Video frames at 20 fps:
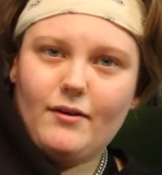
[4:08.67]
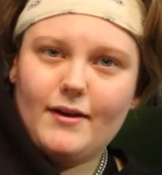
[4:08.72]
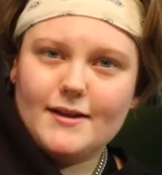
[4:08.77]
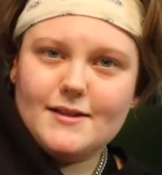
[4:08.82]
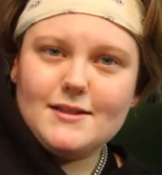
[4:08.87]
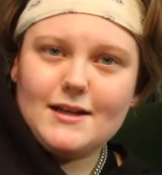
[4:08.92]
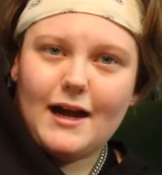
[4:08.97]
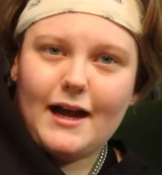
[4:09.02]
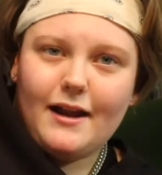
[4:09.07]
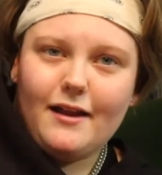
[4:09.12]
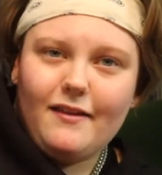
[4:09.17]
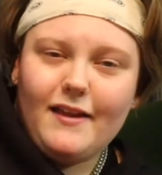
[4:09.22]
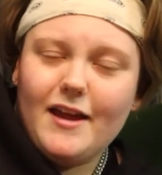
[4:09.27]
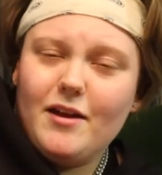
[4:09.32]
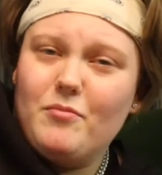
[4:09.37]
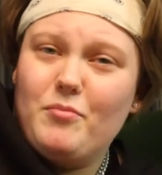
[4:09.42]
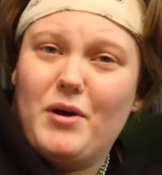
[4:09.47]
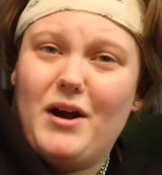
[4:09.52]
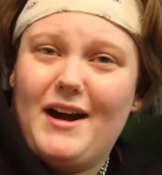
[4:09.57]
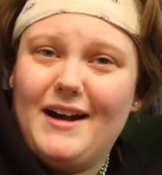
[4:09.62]
It's kind of
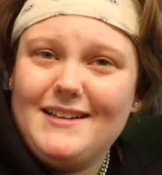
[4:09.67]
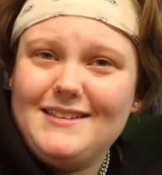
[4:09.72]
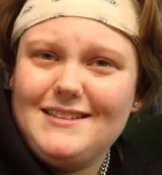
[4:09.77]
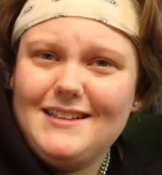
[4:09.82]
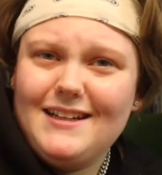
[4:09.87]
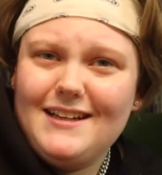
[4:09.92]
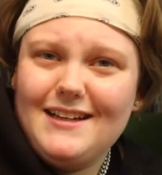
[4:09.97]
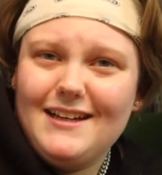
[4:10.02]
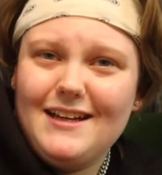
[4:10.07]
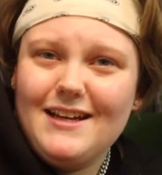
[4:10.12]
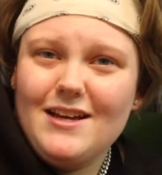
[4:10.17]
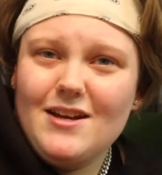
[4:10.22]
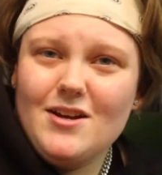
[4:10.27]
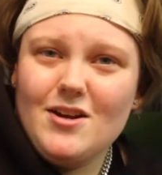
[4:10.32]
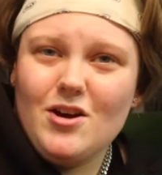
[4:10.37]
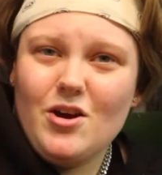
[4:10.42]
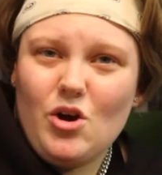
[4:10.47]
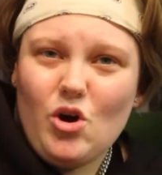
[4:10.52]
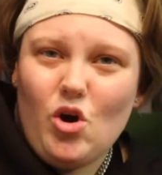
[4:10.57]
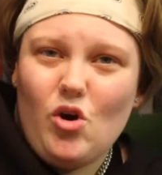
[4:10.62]
like boxy,
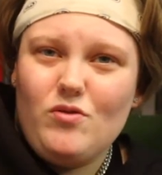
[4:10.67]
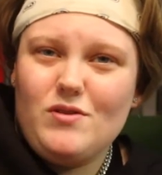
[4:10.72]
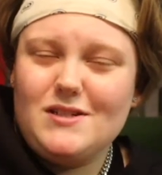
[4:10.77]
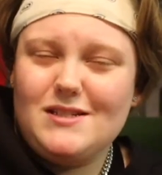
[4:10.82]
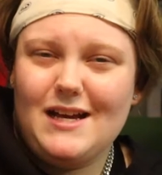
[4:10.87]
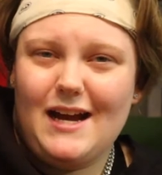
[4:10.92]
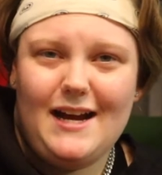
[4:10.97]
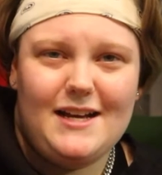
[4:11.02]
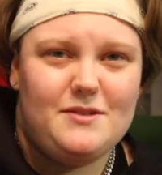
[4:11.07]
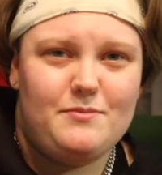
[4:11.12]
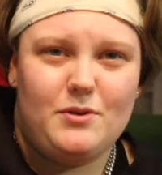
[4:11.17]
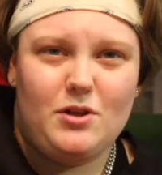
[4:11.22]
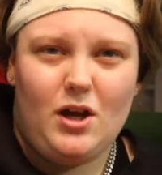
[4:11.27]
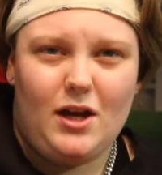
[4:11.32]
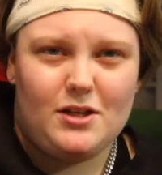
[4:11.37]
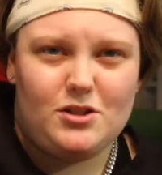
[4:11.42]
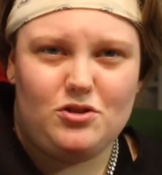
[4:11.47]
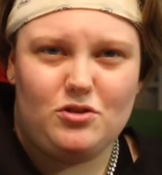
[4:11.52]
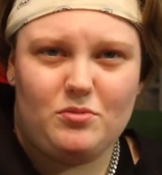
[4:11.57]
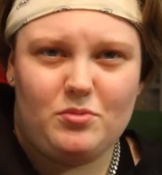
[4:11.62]
oversized, but
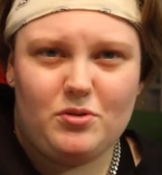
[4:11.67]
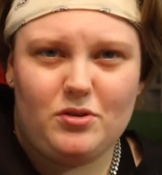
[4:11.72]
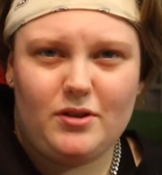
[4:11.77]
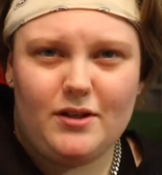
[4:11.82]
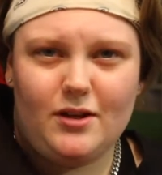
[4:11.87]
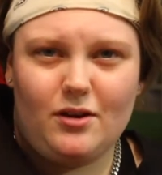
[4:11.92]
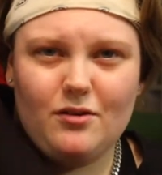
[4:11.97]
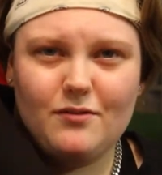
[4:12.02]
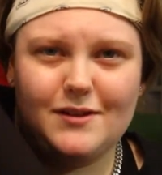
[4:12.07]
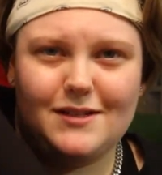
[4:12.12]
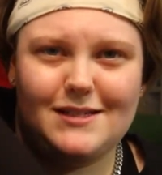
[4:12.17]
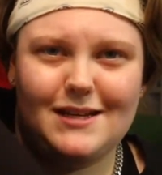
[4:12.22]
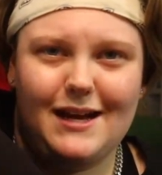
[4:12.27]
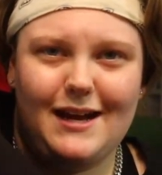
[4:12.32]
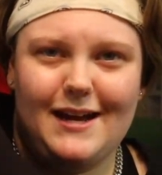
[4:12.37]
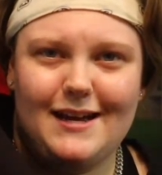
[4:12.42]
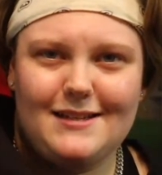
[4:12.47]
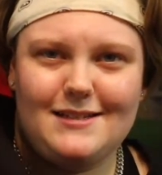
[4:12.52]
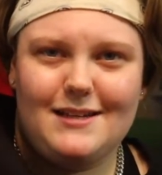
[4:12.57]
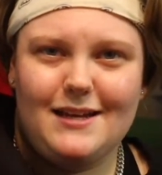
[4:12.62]
not superly
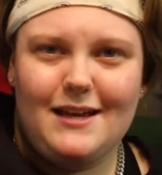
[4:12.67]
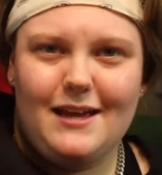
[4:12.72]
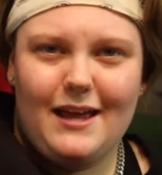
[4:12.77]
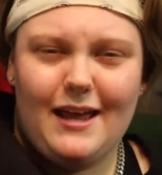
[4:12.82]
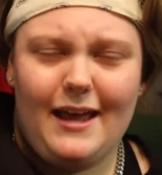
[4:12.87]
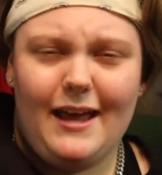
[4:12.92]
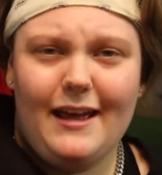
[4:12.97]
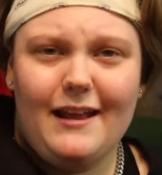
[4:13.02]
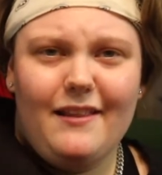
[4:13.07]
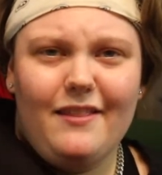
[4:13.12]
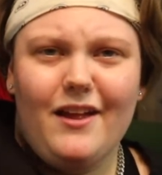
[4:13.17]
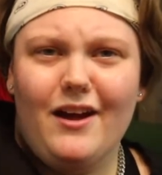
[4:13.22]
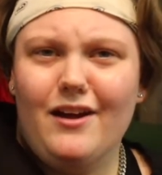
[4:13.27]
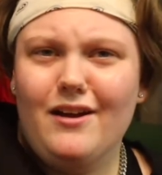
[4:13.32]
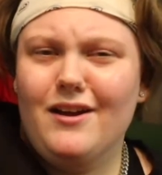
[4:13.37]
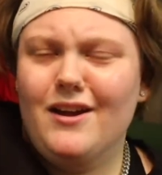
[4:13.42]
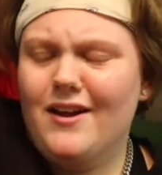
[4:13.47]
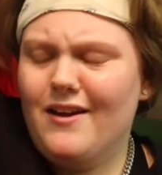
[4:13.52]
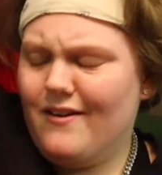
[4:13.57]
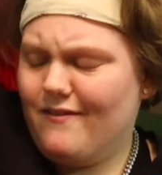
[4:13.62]
oversized, and the
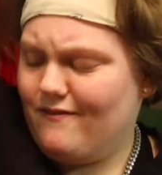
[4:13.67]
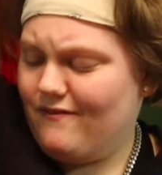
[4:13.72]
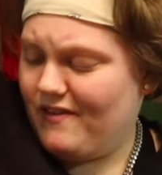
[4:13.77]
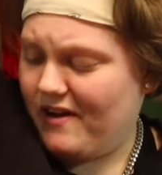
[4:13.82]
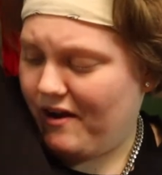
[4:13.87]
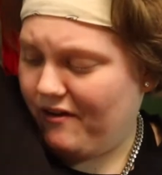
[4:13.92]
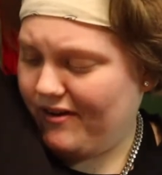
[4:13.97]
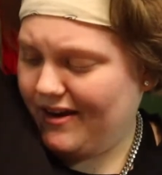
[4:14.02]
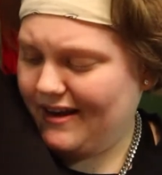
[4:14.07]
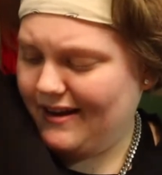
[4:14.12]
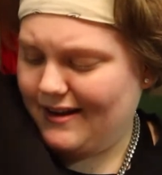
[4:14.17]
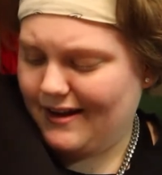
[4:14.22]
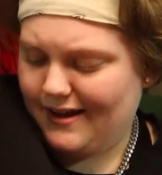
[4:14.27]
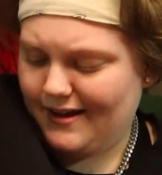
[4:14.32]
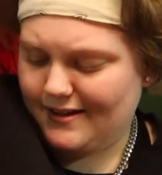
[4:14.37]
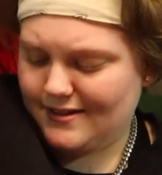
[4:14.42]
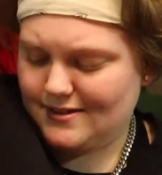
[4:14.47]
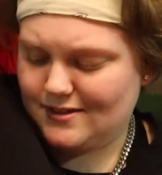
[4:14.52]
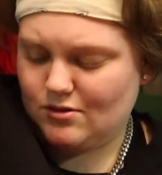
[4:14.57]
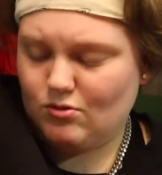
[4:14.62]
very
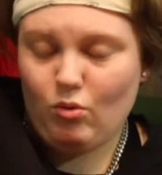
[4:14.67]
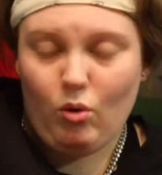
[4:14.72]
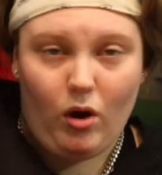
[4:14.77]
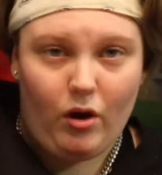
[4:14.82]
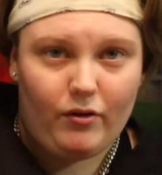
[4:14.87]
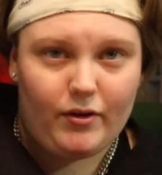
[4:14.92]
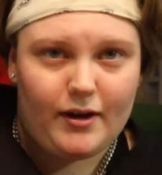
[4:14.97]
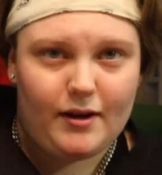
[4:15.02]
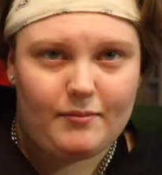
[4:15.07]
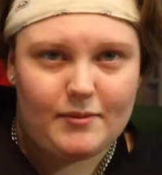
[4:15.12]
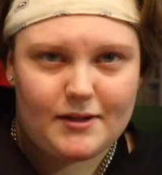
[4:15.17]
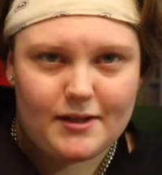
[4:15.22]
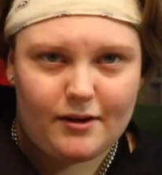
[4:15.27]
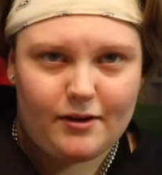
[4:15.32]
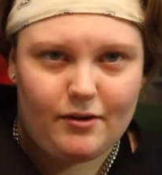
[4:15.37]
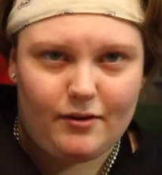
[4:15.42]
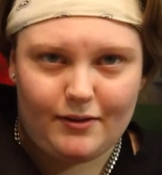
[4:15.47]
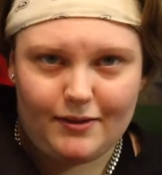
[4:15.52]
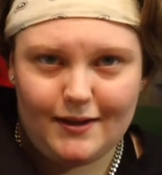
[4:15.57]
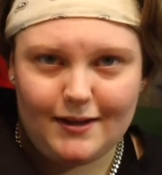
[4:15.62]
nice quality of
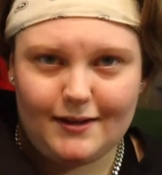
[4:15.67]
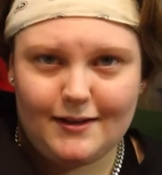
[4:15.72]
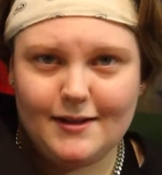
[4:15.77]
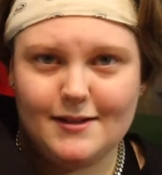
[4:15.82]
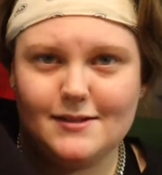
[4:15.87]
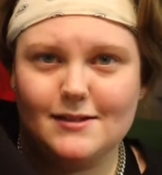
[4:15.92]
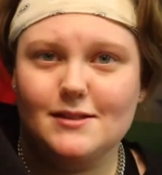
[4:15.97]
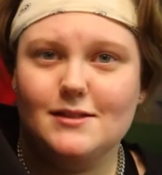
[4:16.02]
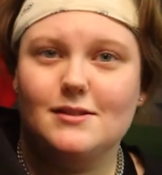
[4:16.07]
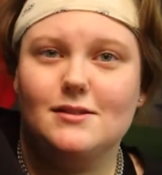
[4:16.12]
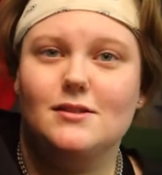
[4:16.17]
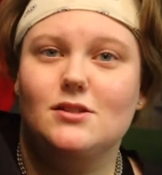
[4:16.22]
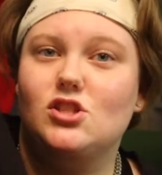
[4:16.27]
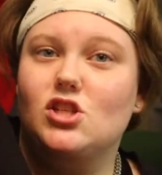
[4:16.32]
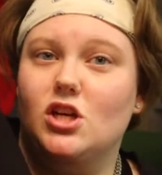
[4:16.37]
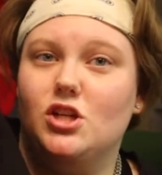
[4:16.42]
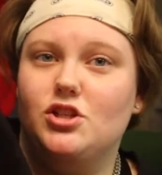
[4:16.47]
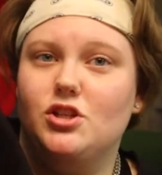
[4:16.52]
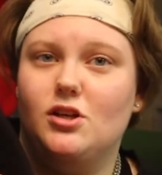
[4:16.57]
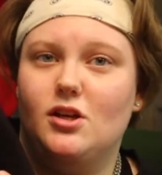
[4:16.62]
material and thickness. This is
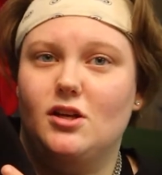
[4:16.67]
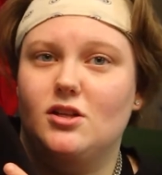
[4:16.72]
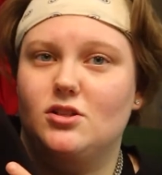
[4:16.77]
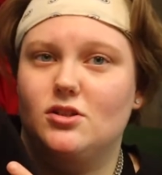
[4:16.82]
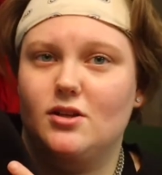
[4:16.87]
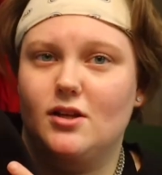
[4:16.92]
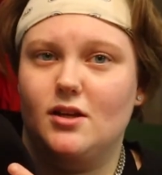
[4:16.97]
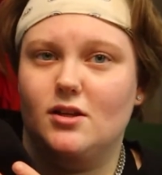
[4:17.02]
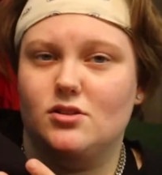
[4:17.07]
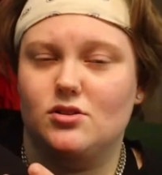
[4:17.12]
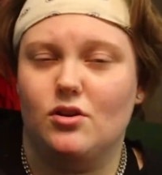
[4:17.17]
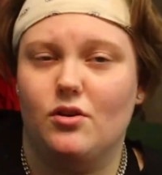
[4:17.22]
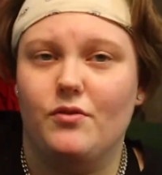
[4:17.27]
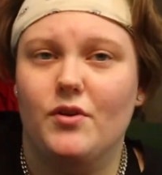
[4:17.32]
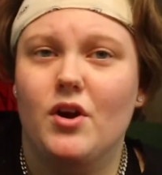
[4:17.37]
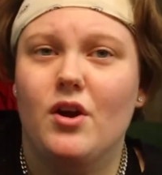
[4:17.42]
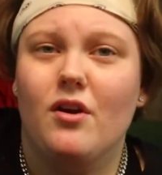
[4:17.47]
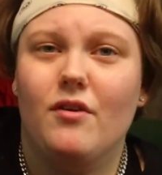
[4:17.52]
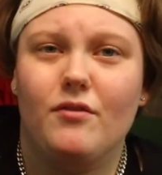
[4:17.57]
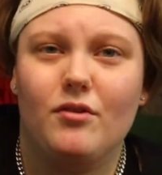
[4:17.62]
such a nice hoodie. So if
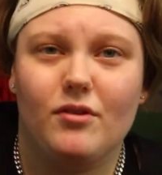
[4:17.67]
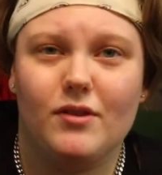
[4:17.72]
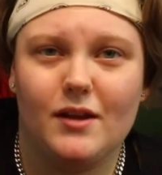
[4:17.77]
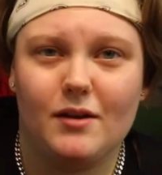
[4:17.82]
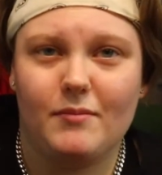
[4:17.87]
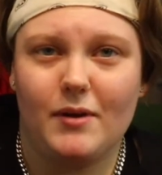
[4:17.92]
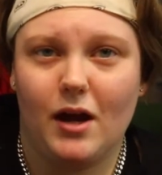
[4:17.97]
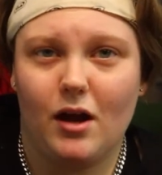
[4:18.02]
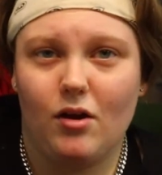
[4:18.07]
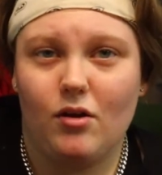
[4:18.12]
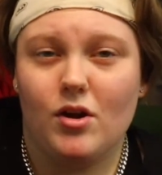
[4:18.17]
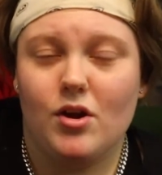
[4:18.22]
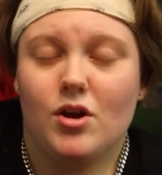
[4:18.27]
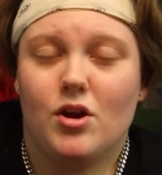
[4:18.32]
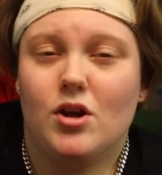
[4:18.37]
you're thinking about